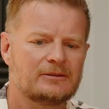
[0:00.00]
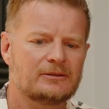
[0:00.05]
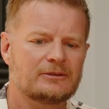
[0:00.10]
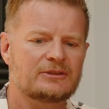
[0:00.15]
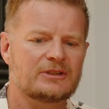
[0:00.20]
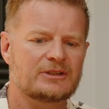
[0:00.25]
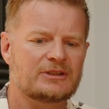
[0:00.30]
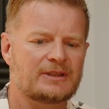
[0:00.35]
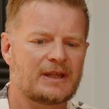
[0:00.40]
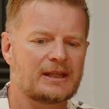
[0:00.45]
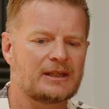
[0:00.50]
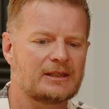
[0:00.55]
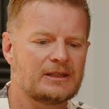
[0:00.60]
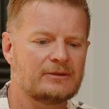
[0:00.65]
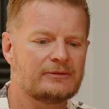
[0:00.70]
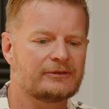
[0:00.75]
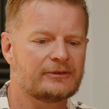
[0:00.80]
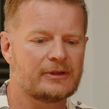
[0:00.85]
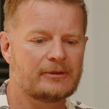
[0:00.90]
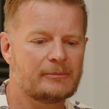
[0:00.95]
not just
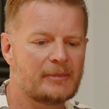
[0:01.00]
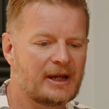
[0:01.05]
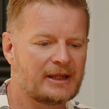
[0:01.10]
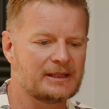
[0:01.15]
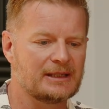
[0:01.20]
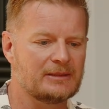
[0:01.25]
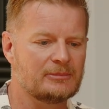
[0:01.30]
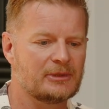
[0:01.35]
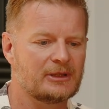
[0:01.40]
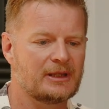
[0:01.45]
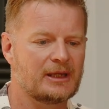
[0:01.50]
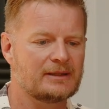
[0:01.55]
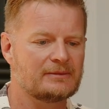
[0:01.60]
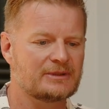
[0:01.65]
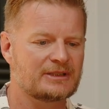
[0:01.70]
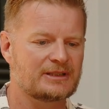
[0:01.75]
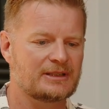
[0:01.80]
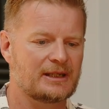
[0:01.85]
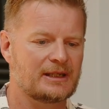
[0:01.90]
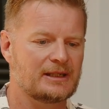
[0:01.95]
thank you for the money, but they
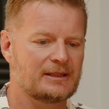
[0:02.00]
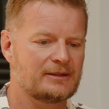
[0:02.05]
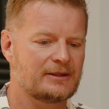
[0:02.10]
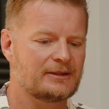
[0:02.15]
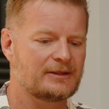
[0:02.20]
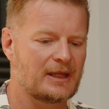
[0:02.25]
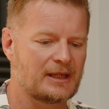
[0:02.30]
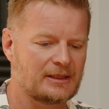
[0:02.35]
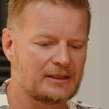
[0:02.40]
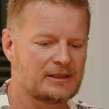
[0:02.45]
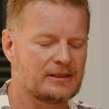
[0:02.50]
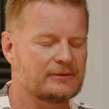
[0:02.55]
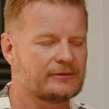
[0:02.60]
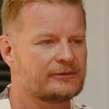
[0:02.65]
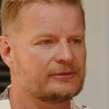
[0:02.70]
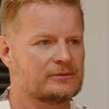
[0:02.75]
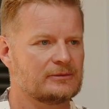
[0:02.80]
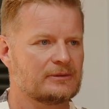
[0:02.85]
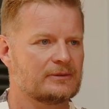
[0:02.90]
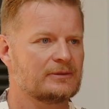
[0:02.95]
were saying, thank you
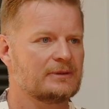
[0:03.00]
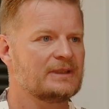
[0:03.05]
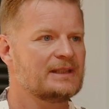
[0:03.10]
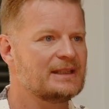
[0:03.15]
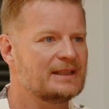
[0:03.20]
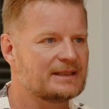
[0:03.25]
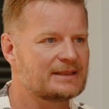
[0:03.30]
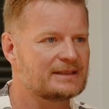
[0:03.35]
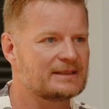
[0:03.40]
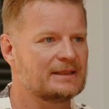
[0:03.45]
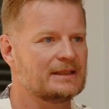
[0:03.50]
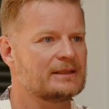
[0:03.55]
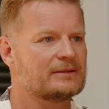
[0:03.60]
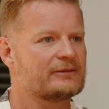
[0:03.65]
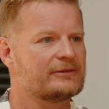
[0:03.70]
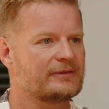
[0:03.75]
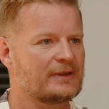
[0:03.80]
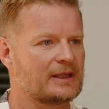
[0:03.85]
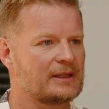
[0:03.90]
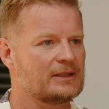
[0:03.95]
for
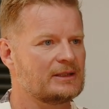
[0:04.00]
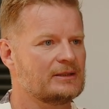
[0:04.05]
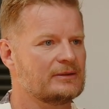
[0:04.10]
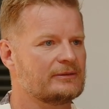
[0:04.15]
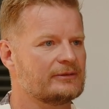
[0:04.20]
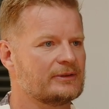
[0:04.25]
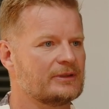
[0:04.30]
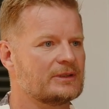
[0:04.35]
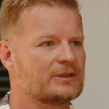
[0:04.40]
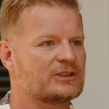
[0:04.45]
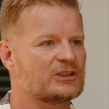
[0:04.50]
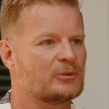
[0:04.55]
listening. Thank you for the